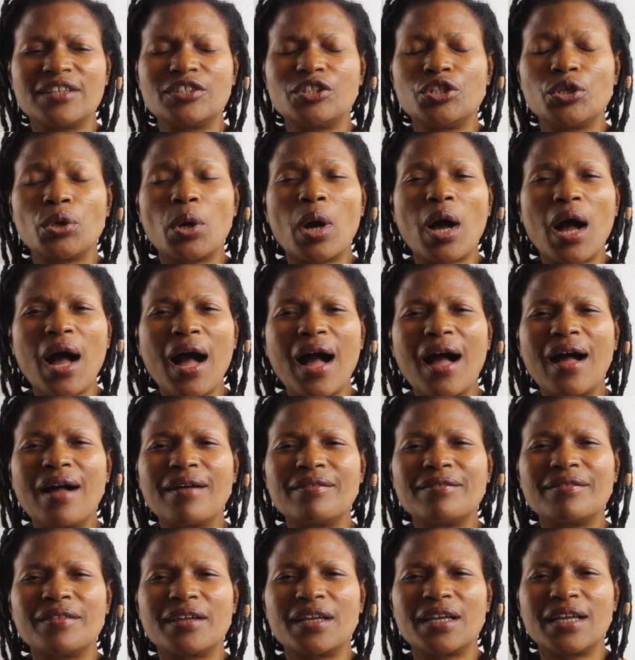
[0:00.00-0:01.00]
you
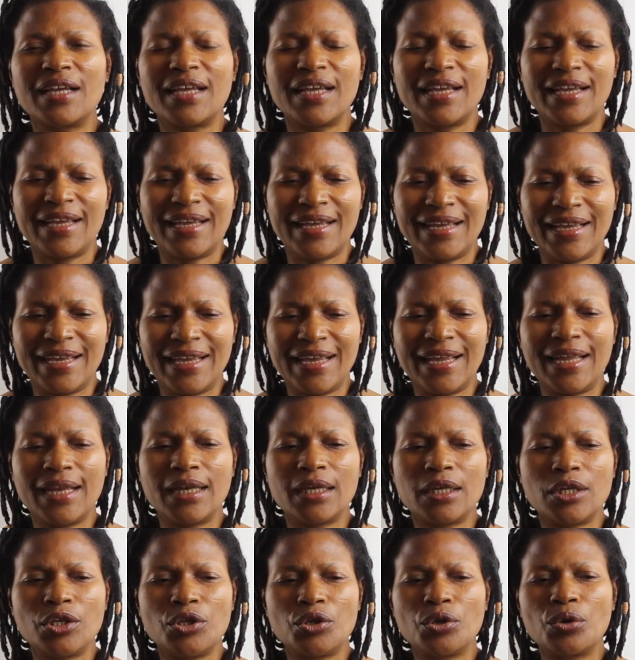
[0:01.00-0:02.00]
have
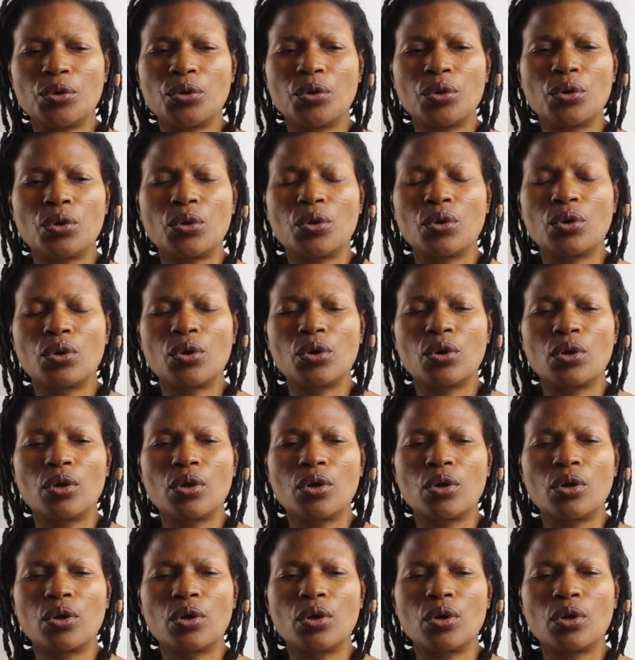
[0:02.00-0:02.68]
in your